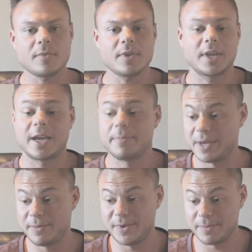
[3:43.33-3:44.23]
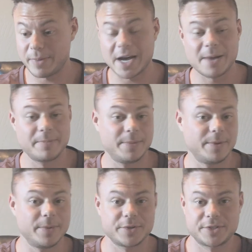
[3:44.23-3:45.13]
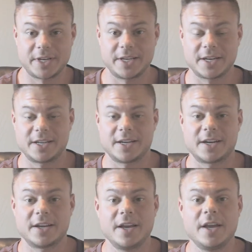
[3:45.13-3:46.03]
Okay, maybe a pop, maybe a milkshake, yada yada.